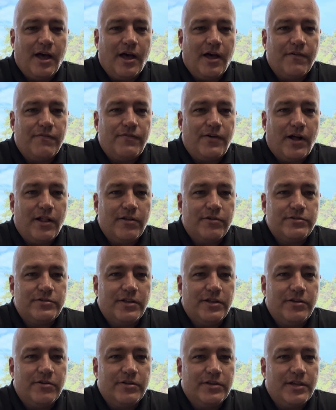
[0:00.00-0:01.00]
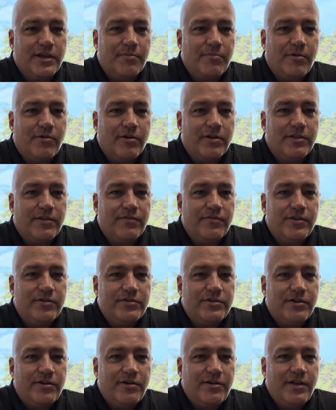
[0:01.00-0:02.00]
follow so that you can get more in the
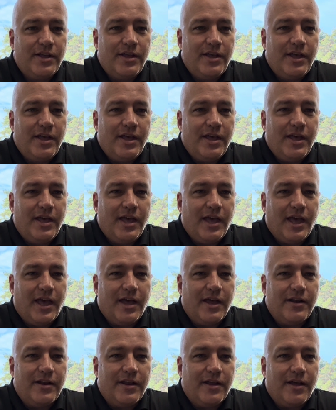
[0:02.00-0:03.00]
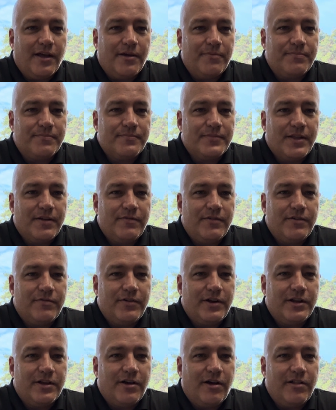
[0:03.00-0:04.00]
future. And feel
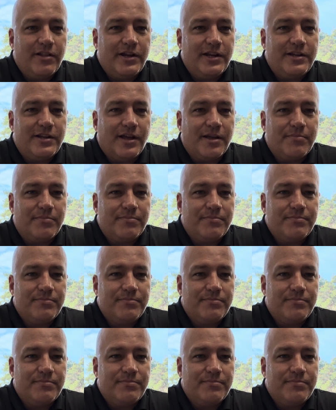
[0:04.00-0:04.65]
free to call anytime.